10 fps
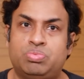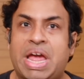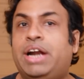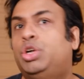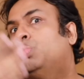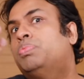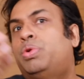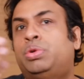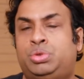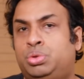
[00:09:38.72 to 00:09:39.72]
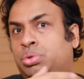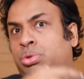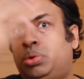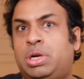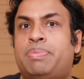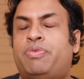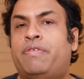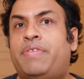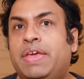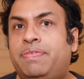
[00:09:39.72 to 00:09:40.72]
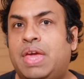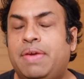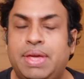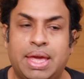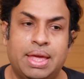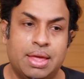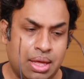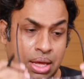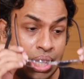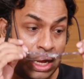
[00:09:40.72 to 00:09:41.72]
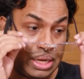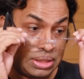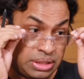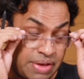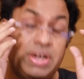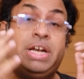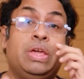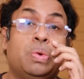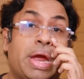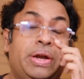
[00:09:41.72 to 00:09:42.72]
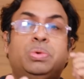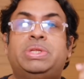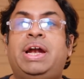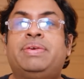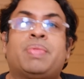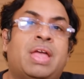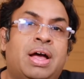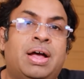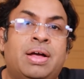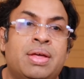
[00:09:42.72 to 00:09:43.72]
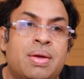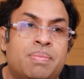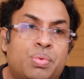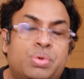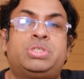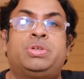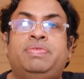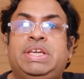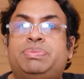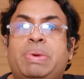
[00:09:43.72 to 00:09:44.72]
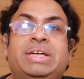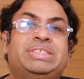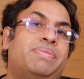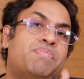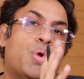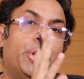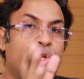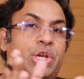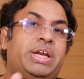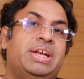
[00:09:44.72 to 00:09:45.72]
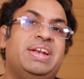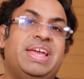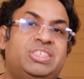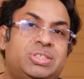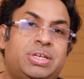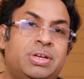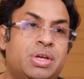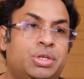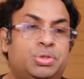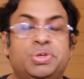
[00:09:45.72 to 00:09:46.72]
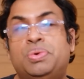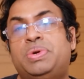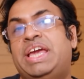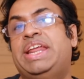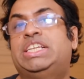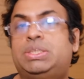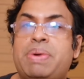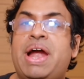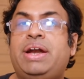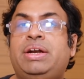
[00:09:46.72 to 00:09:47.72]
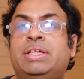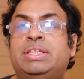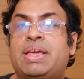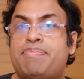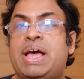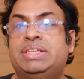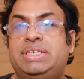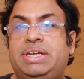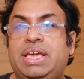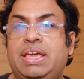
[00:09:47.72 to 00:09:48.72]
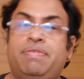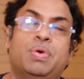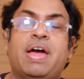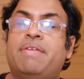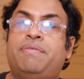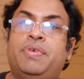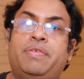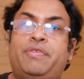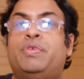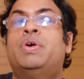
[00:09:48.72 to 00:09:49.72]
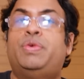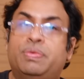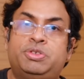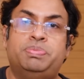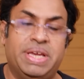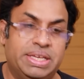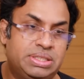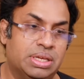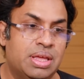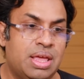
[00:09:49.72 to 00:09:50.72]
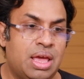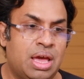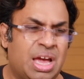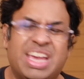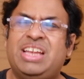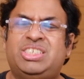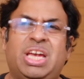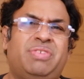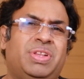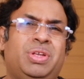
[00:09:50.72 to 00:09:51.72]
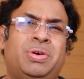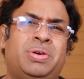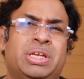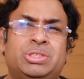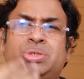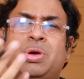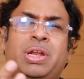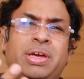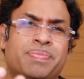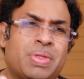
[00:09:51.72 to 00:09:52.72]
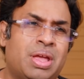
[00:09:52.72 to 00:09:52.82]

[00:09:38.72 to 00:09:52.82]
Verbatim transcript: add two more to total up for 5 kVA uh, definitely you can do that. Uh, most of these plants are modular in nature, so you can expand the capacity if you have uh, roof space. again, check with your installer